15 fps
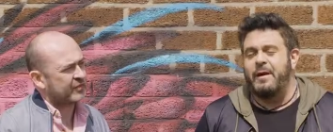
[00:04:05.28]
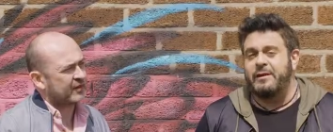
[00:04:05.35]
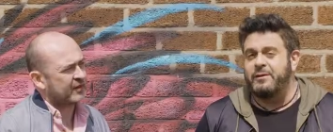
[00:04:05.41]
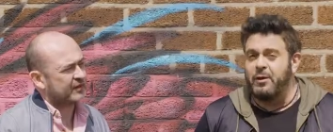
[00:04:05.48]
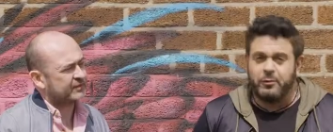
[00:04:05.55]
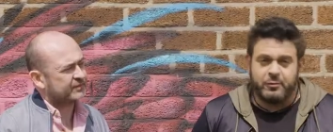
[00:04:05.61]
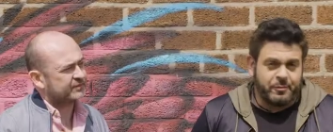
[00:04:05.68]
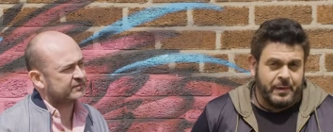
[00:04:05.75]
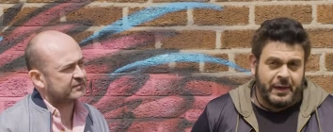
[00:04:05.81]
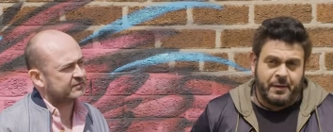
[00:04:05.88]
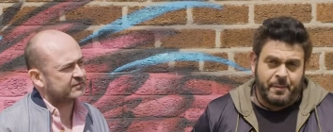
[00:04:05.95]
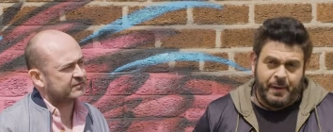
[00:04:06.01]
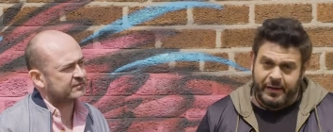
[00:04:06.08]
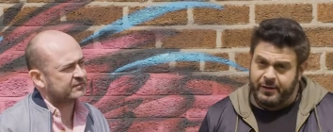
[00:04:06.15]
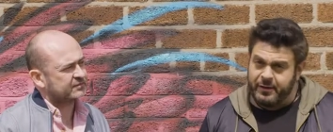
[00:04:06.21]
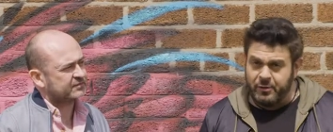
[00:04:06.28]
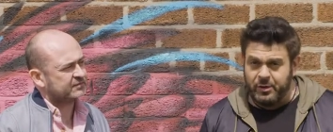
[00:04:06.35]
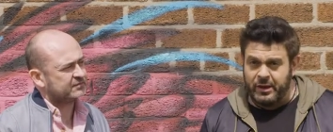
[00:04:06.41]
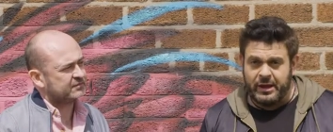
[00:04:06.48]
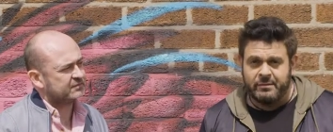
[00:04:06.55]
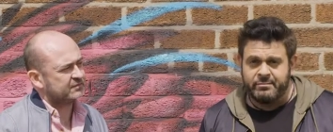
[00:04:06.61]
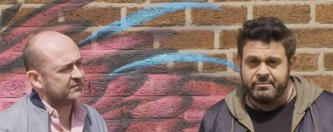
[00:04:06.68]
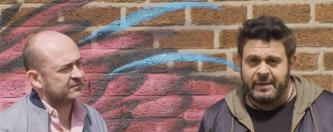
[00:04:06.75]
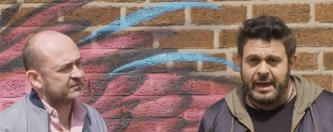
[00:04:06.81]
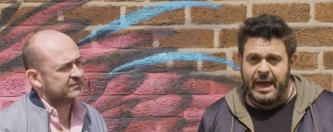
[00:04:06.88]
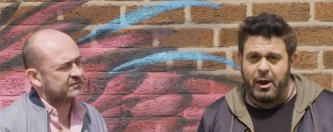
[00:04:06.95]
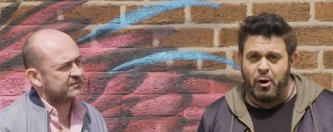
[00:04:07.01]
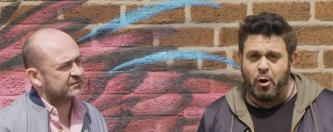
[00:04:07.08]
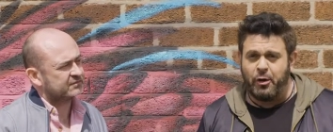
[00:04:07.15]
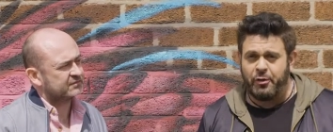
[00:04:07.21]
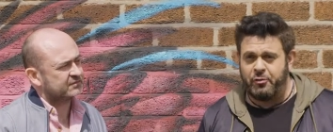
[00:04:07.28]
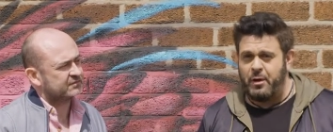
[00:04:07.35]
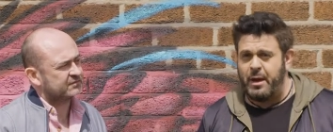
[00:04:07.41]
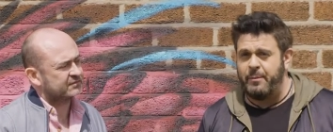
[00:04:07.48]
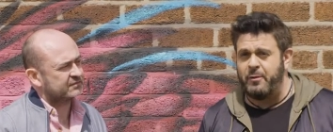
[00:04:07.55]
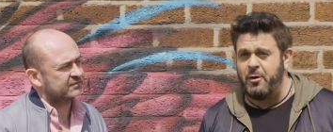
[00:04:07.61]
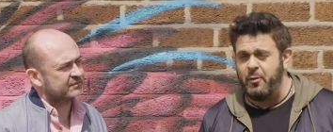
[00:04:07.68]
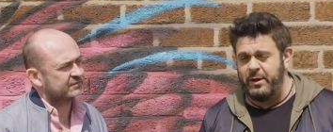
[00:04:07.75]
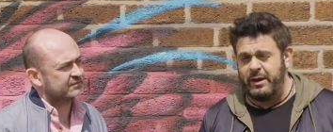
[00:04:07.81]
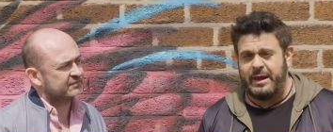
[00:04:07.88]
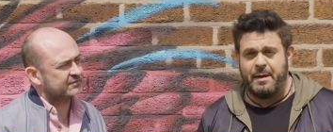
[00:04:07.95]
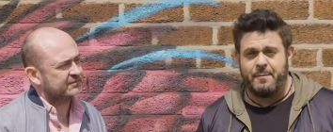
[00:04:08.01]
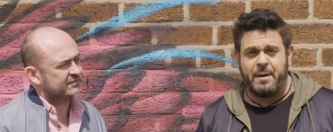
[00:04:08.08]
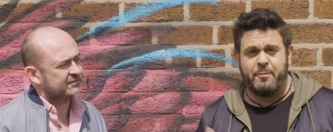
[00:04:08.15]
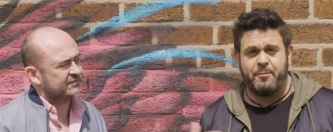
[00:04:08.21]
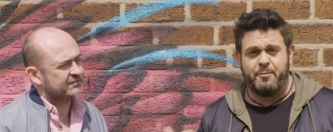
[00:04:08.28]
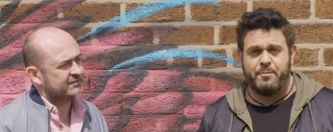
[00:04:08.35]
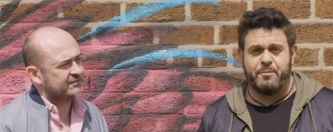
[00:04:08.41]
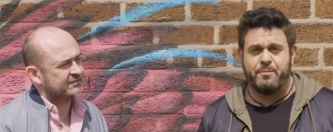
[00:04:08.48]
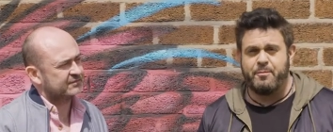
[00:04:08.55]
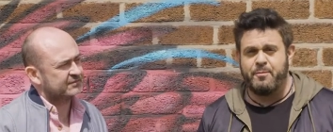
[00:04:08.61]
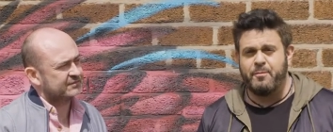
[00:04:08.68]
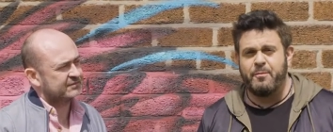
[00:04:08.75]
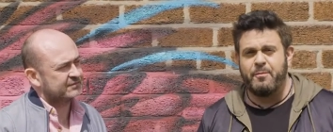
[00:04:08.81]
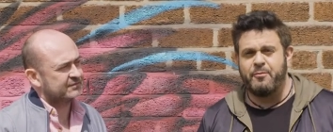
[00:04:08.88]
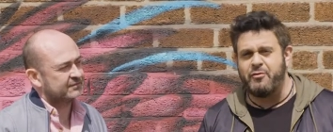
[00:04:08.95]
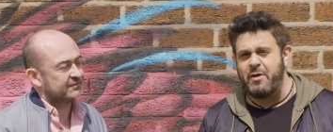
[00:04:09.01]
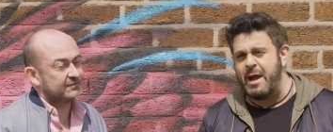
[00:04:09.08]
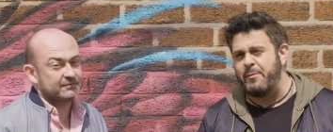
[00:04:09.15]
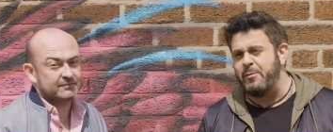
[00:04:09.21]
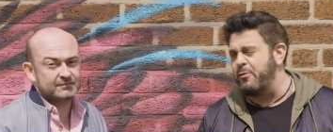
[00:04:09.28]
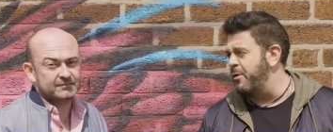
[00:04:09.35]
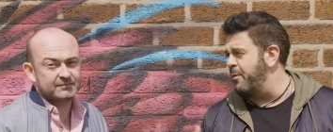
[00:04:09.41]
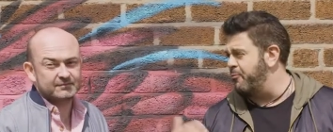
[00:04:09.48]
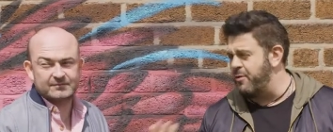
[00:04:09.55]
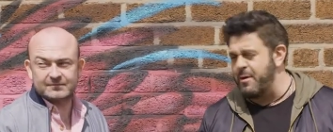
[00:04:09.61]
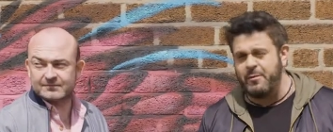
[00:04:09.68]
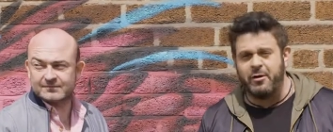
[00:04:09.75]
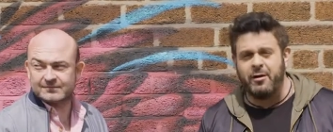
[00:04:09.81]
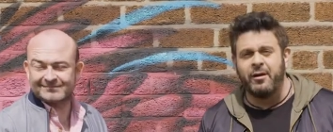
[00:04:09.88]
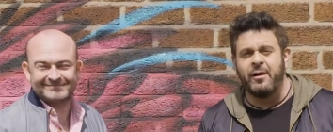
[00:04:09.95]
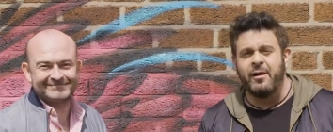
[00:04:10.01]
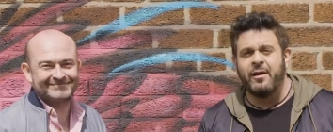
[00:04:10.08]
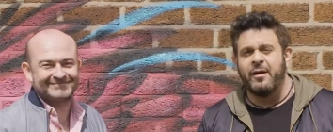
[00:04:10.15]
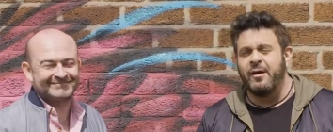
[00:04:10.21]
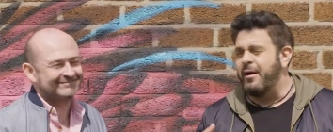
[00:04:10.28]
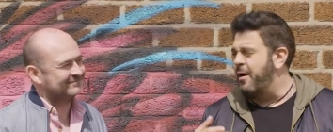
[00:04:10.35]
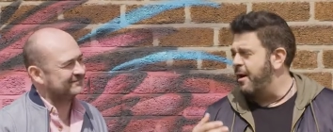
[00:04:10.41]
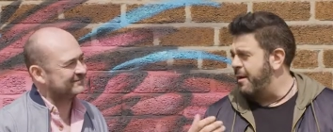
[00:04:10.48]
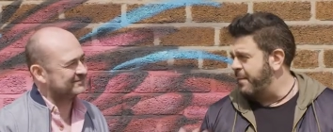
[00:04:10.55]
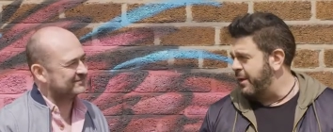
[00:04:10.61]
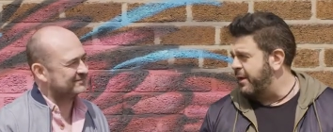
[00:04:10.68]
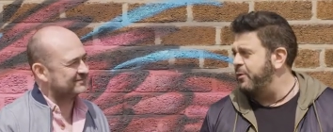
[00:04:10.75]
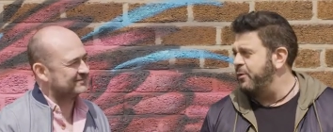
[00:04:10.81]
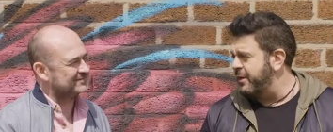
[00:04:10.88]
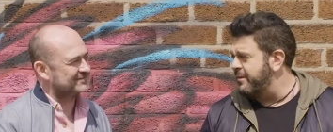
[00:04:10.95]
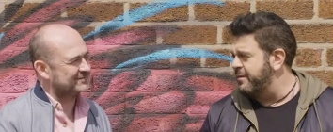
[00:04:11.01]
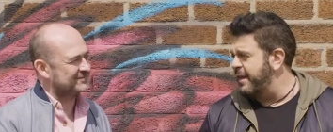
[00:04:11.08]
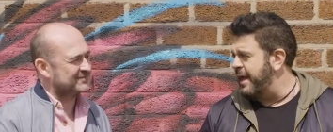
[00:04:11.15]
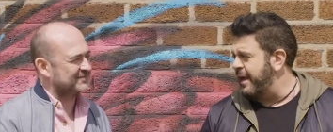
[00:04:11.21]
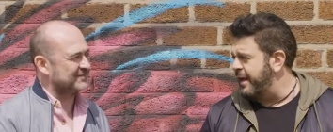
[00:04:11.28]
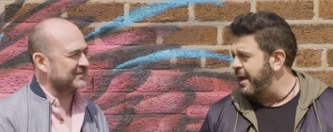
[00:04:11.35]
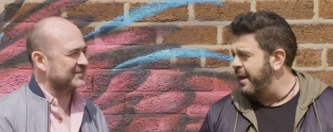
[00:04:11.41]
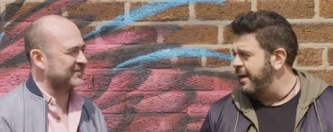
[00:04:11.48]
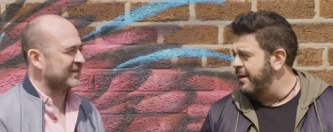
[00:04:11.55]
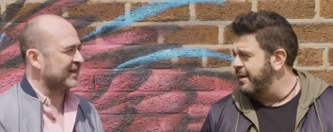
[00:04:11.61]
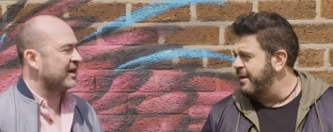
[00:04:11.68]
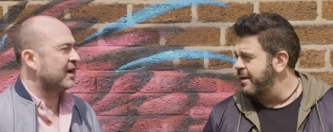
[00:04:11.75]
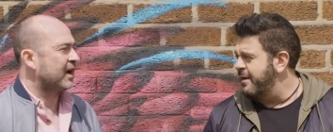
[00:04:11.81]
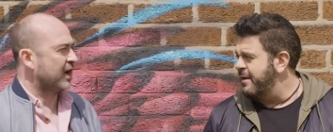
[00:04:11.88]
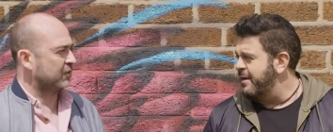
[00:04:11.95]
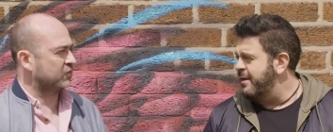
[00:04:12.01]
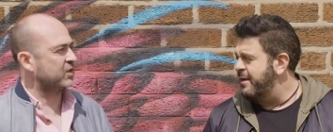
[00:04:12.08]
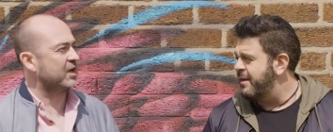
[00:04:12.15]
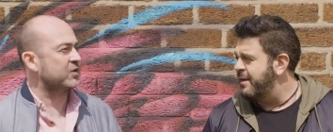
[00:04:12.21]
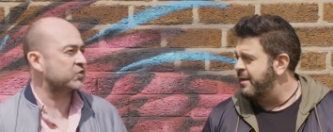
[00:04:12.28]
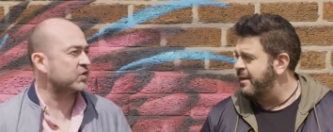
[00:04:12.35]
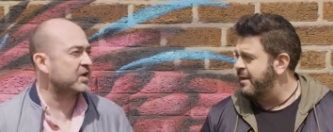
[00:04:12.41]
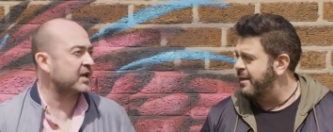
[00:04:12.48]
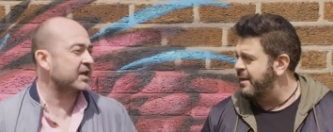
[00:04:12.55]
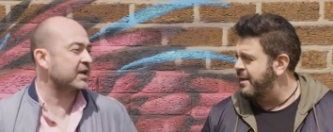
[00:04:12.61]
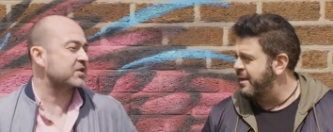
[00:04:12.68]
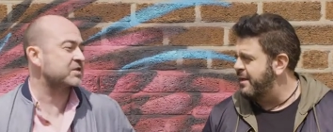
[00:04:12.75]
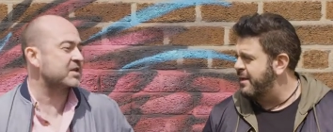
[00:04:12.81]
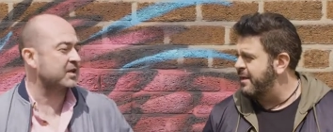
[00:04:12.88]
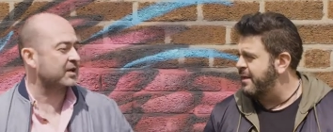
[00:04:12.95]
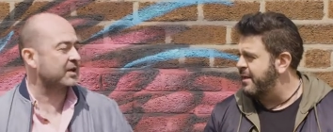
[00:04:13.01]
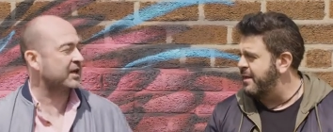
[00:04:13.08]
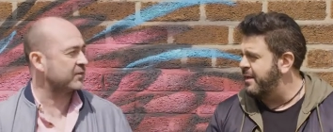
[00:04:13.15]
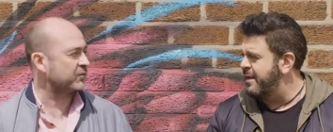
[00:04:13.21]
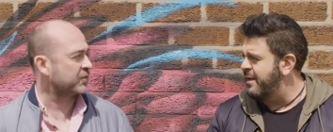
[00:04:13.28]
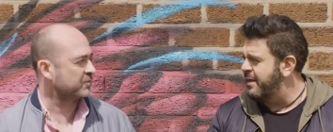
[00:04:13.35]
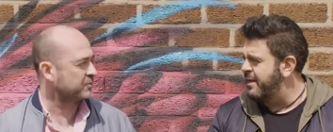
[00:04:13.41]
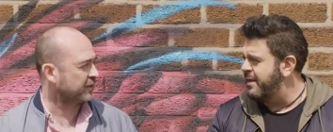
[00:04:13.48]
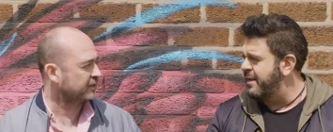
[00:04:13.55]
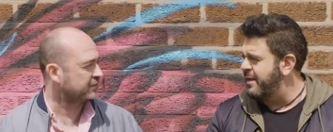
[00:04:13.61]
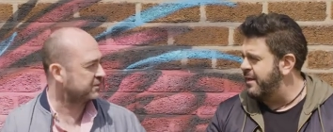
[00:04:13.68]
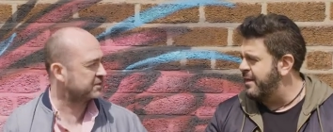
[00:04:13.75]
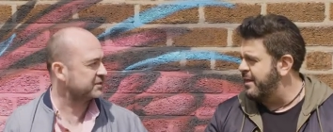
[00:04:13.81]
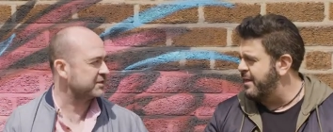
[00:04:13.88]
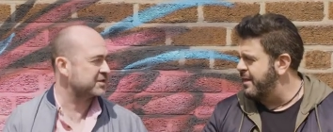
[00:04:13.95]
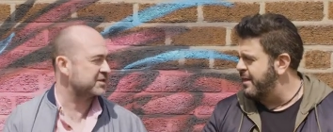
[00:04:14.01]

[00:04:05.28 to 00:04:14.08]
Speaker 1: I don't speak Mancunian at all. So I'm going to get my primer or primer
Speaker 2: on Mancunian slang, yeah? I'll, I'll try it, yeah, because I'm, from Bolton, you